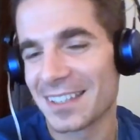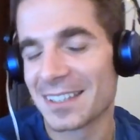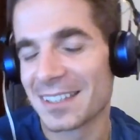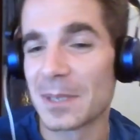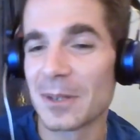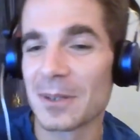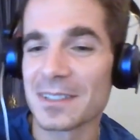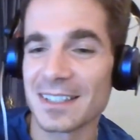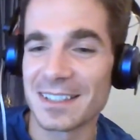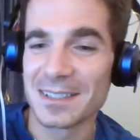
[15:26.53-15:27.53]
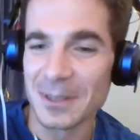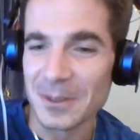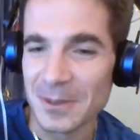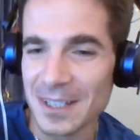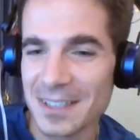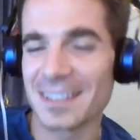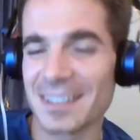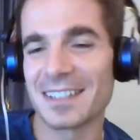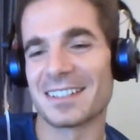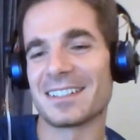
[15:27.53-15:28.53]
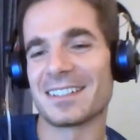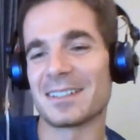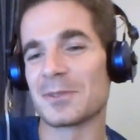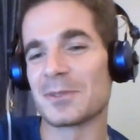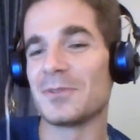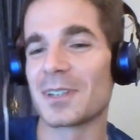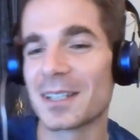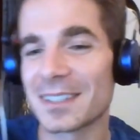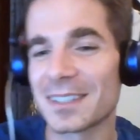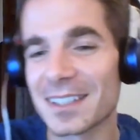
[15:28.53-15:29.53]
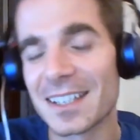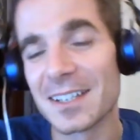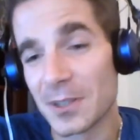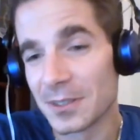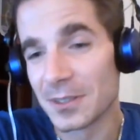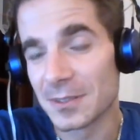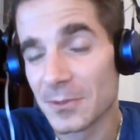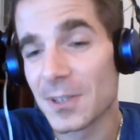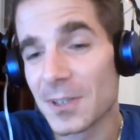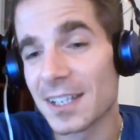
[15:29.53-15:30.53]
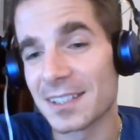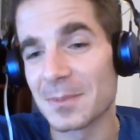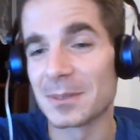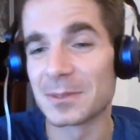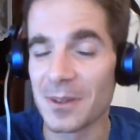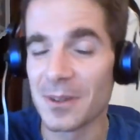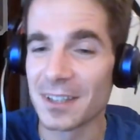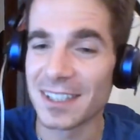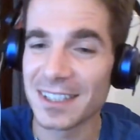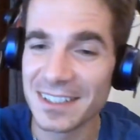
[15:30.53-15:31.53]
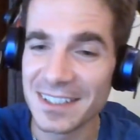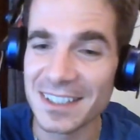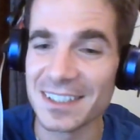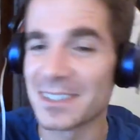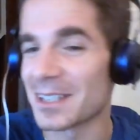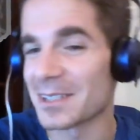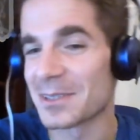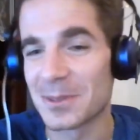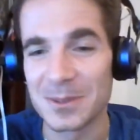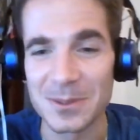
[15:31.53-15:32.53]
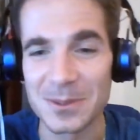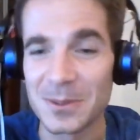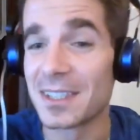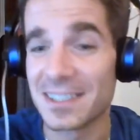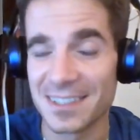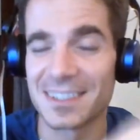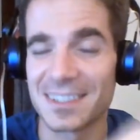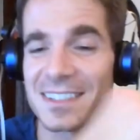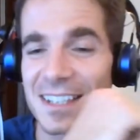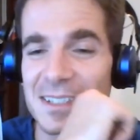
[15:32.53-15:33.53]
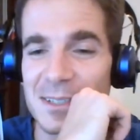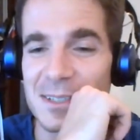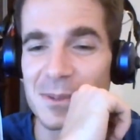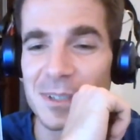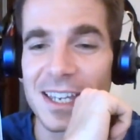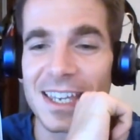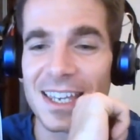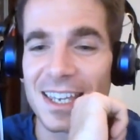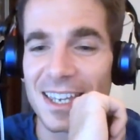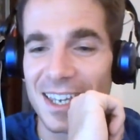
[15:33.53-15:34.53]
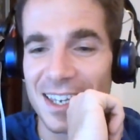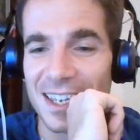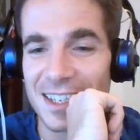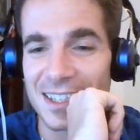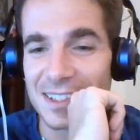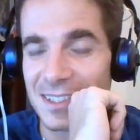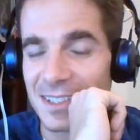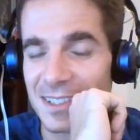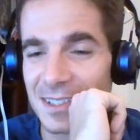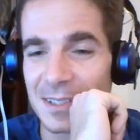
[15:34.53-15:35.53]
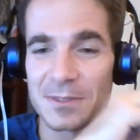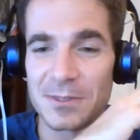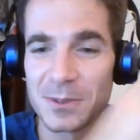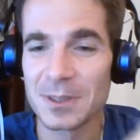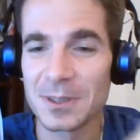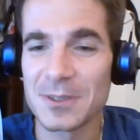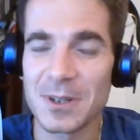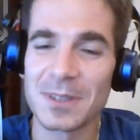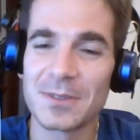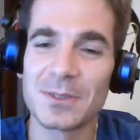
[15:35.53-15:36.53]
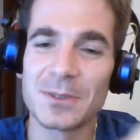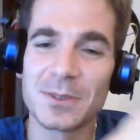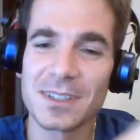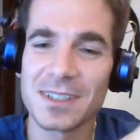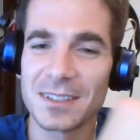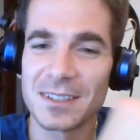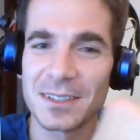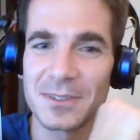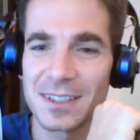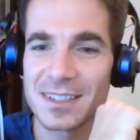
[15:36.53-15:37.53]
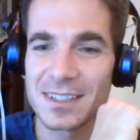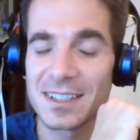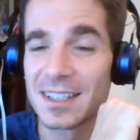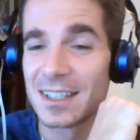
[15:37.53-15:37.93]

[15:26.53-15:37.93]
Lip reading: it because it's so easy to forget about all the technique and just to do this lazy Zouk. And if you don't travel, if you don't see the difference,